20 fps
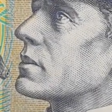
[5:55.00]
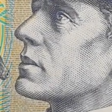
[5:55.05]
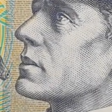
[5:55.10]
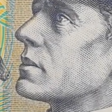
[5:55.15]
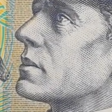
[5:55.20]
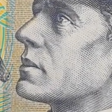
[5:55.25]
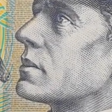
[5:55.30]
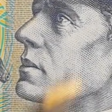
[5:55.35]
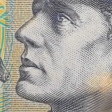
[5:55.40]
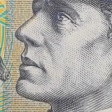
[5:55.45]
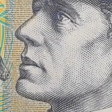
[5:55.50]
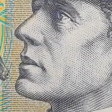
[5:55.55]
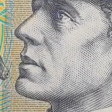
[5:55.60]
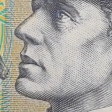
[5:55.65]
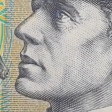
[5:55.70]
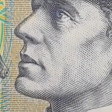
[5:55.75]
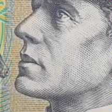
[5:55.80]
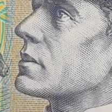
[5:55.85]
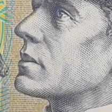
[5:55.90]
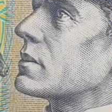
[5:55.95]
up
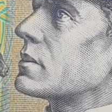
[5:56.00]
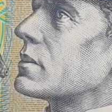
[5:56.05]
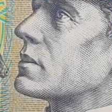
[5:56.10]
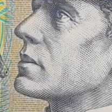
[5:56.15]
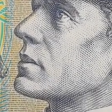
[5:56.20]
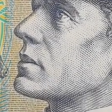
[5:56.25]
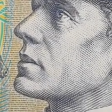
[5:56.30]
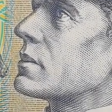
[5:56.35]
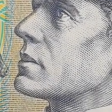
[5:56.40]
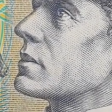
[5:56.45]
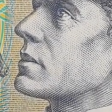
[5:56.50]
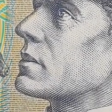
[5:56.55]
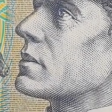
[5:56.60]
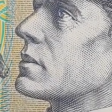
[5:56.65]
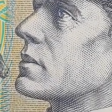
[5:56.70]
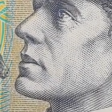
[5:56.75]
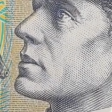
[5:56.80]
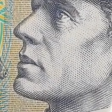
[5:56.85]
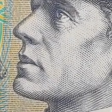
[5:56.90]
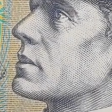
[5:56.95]
here,
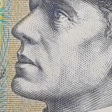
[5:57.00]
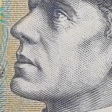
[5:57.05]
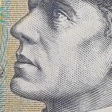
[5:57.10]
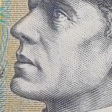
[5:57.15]
we have